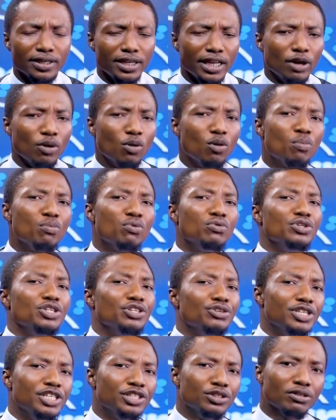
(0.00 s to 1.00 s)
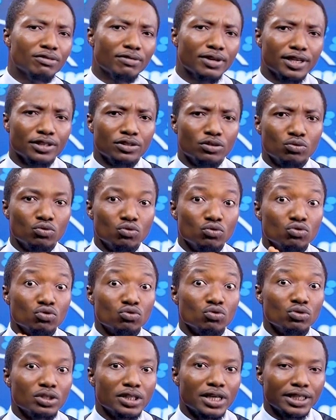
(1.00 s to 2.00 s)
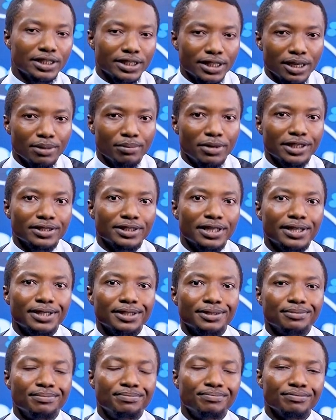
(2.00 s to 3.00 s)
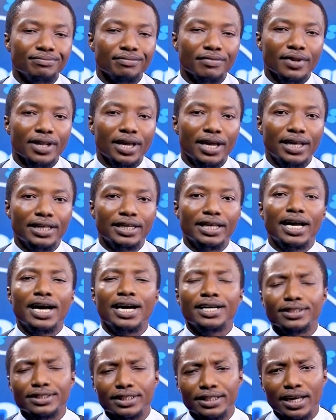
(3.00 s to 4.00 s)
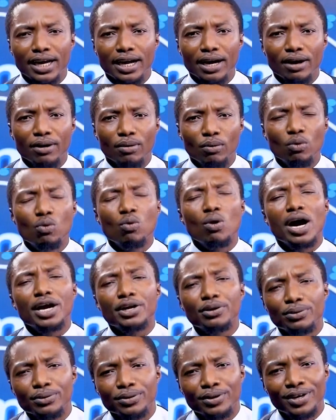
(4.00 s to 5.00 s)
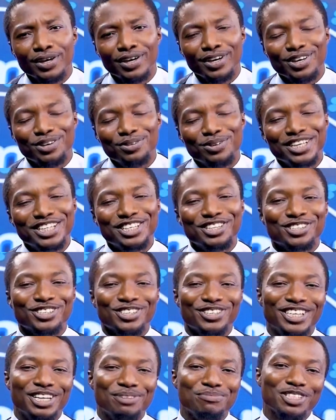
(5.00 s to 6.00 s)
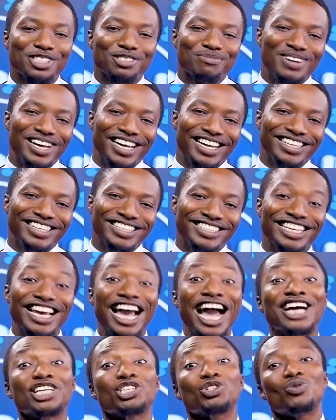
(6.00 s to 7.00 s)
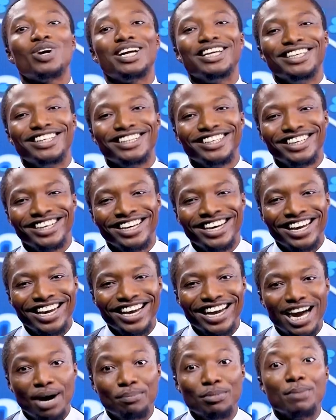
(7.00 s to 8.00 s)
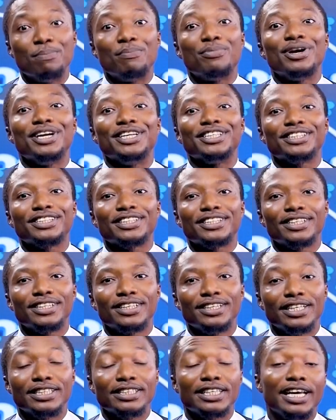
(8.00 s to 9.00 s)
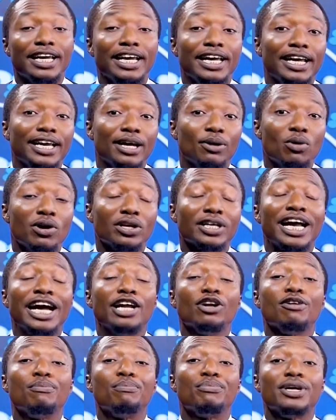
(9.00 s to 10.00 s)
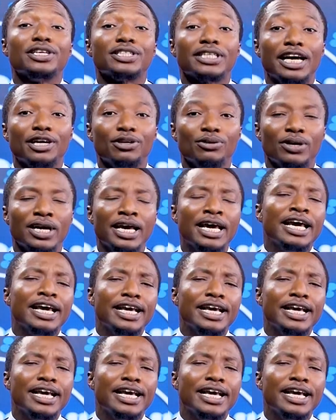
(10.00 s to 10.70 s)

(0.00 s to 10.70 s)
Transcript: They opened the Range Rover. 2 soldiers came outside. And they asked the guy, who are you? When he saw them, he smiled. He said, actually, I'm a press. They said, hey, what kind of press are you?